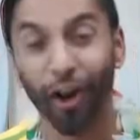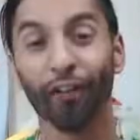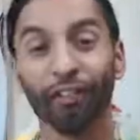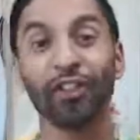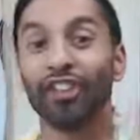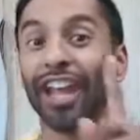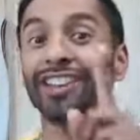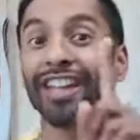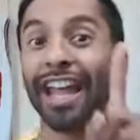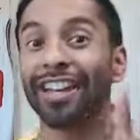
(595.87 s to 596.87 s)
Hopefully you
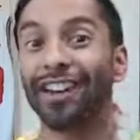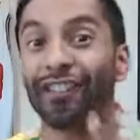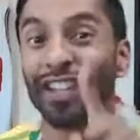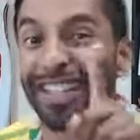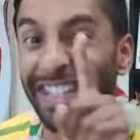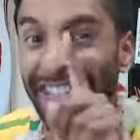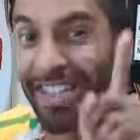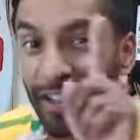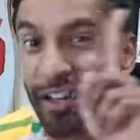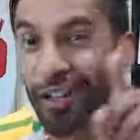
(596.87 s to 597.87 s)
change the letter, the
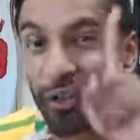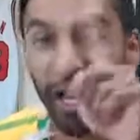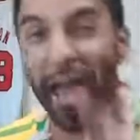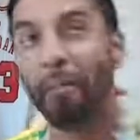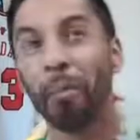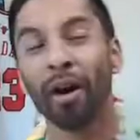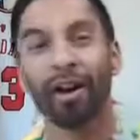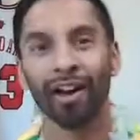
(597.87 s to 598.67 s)
T, to an M.